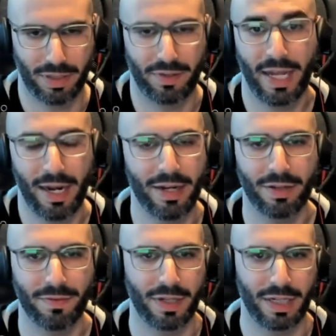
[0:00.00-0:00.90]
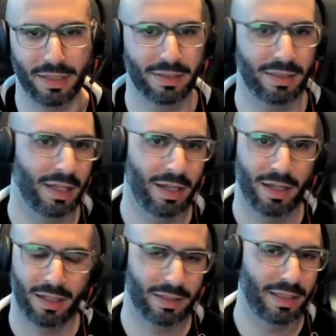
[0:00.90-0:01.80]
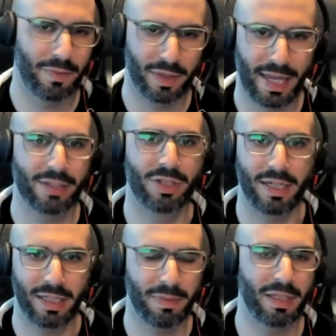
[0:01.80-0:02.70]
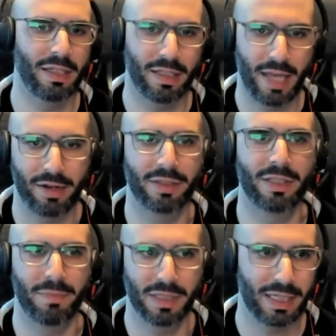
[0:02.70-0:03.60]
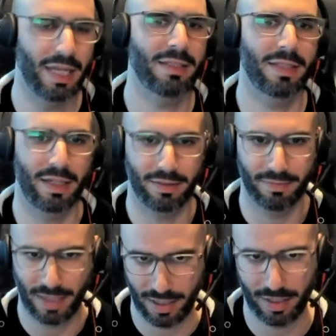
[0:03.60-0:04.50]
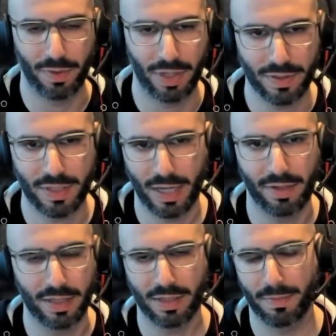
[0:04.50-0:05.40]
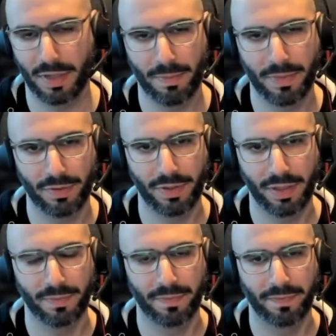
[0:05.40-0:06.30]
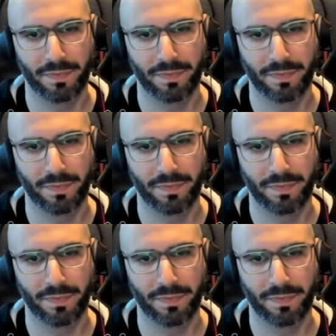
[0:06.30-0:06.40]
But the reality of it is there will naturally be errors and mistakes. And I think what you said really summed it up beautifully.